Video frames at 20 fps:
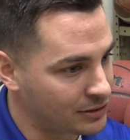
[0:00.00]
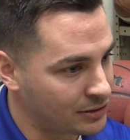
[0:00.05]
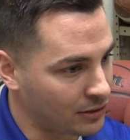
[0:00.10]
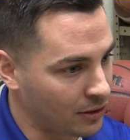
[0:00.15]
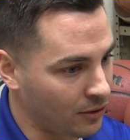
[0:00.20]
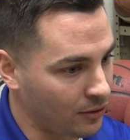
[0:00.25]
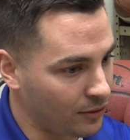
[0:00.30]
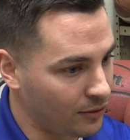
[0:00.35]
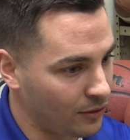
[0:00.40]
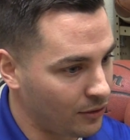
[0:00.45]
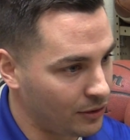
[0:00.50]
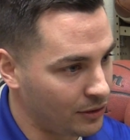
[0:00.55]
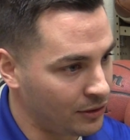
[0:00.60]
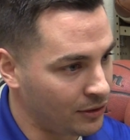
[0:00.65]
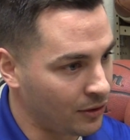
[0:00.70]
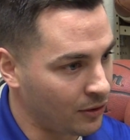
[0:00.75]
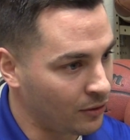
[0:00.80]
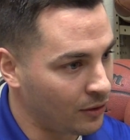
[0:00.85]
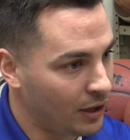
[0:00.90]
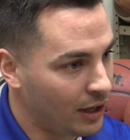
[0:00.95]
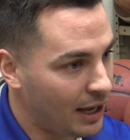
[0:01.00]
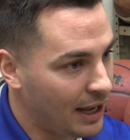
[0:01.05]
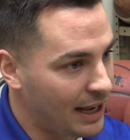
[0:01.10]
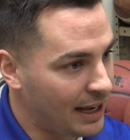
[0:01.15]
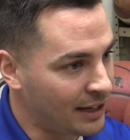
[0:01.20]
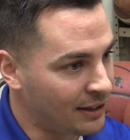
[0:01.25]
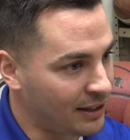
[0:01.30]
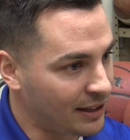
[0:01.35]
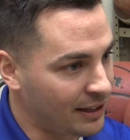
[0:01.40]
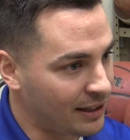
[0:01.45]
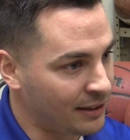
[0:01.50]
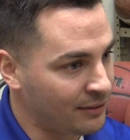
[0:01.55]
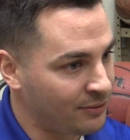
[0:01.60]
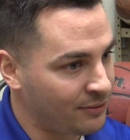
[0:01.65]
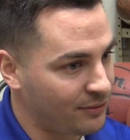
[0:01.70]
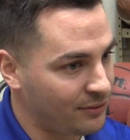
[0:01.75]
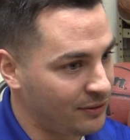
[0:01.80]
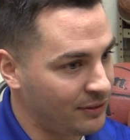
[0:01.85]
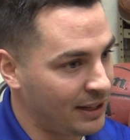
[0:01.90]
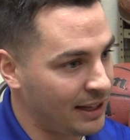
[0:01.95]
So you know,
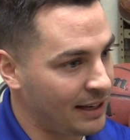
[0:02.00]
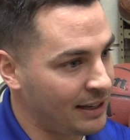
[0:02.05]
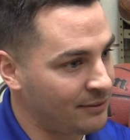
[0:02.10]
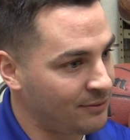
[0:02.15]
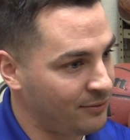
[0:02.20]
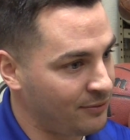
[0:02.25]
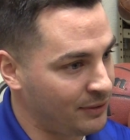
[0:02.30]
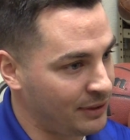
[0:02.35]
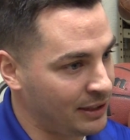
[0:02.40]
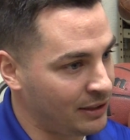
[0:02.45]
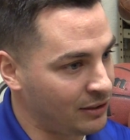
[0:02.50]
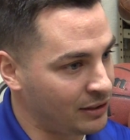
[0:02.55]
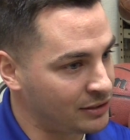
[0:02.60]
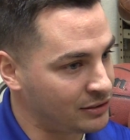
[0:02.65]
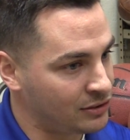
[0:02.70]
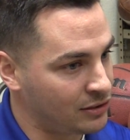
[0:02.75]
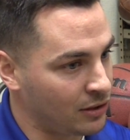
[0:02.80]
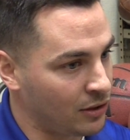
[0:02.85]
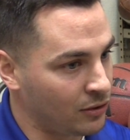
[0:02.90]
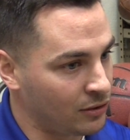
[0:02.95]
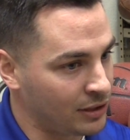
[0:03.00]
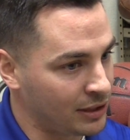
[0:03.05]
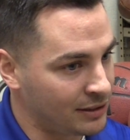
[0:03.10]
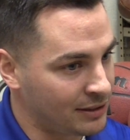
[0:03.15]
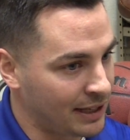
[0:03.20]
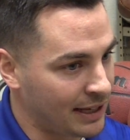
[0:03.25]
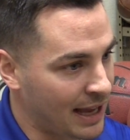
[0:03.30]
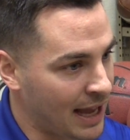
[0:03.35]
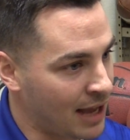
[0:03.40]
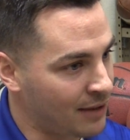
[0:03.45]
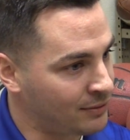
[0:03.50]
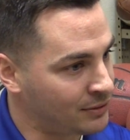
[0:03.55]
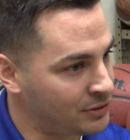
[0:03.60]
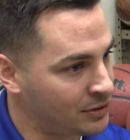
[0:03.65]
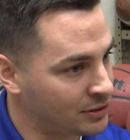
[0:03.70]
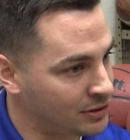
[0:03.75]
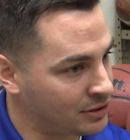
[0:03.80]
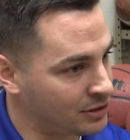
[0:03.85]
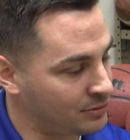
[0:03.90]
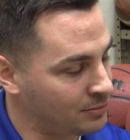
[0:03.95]
if they feel as though that they have
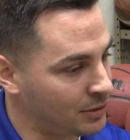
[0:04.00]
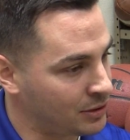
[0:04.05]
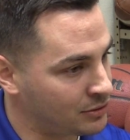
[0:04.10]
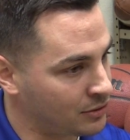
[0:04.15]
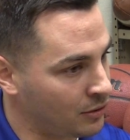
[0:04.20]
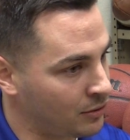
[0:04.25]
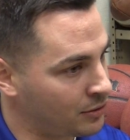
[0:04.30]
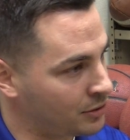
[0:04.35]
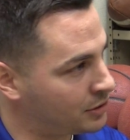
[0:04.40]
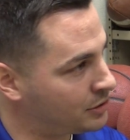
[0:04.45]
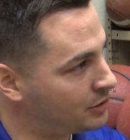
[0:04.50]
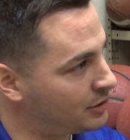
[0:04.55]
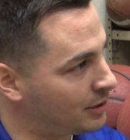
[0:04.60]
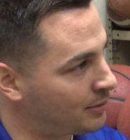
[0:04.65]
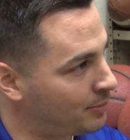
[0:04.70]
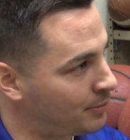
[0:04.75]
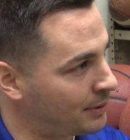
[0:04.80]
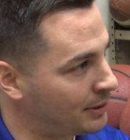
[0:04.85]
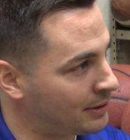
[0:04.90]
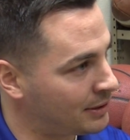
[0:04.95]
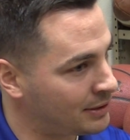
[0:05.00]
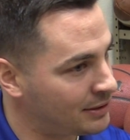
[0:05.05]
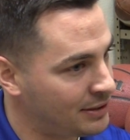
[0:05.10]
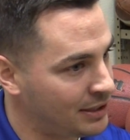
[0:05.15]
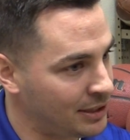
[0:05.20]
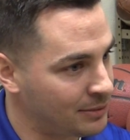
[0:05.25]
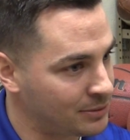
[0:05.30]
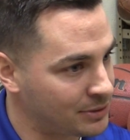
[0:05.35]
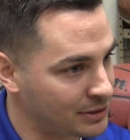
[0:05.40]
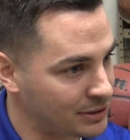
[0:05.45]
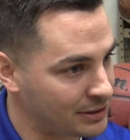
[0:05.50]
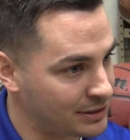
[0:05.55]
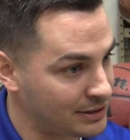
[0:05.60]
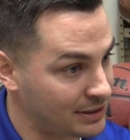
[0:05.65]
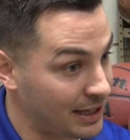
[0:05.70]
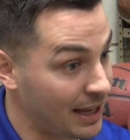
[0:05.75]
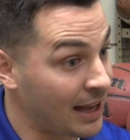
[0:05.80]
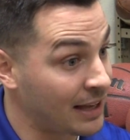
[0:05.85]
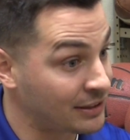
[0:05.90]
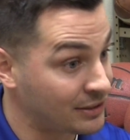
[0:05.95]
just as much ownership in the team's
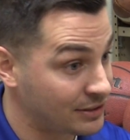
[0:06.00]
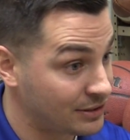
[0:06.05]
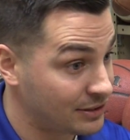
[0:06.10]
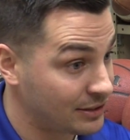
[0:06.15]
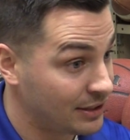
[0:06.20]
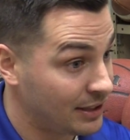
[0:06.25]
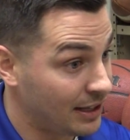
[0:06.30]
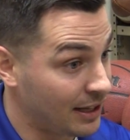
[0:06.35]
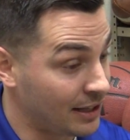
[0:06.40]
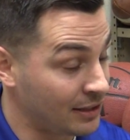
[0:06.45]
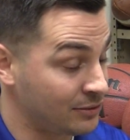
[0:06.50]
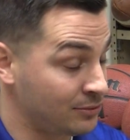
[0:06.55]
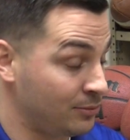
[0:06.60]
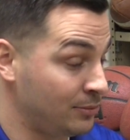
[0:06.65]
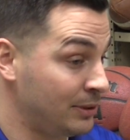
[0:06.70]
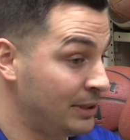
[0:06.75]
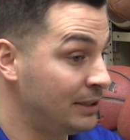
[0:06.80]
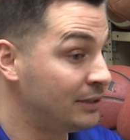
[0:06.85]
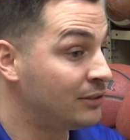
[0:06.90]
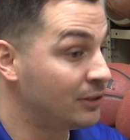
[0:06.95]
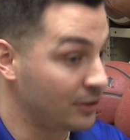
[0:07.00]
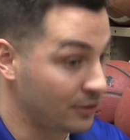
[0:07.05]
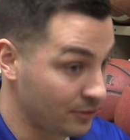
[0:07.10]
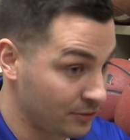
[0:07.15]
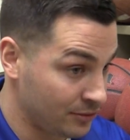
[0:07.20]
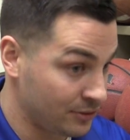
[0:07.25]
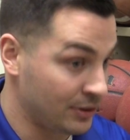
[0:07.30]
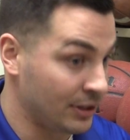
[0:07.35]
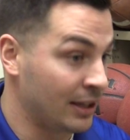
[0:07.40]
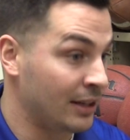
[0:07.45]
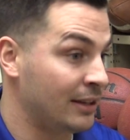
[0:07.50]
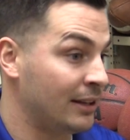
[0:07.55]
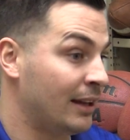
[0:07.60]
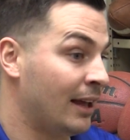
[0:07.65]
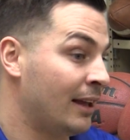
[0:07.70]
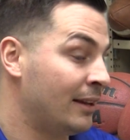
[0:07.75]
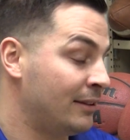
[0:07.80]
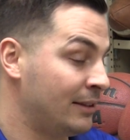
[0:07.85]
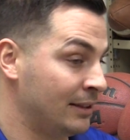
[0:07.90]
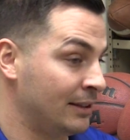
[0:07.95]
success as we do, then
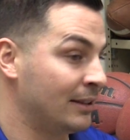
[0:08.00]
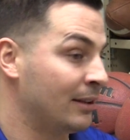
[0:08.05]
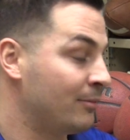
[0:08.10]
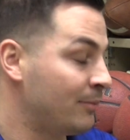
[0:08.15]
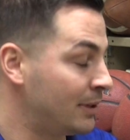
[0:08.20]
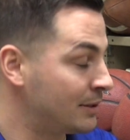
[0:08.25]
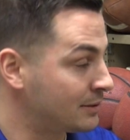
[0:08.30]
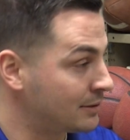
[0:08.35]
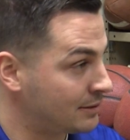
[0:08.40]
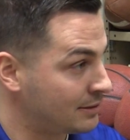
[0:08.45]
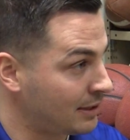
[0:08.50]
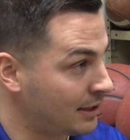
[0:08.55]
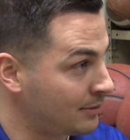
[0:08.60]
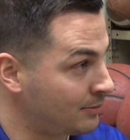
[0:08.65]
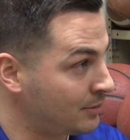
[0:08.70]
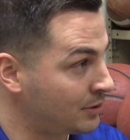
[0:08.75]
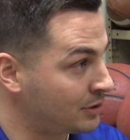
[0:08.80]
I think that makes us that